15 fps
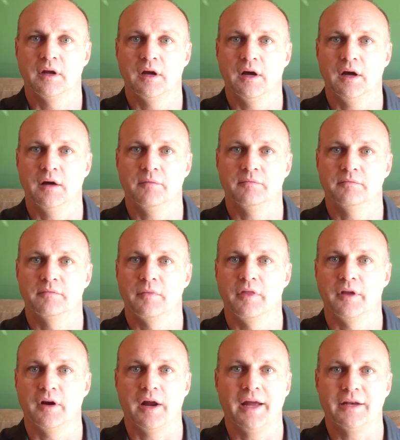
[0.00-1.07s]
um,
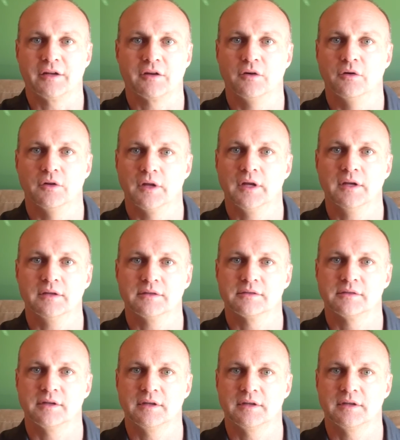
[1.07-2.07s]
their end goal is.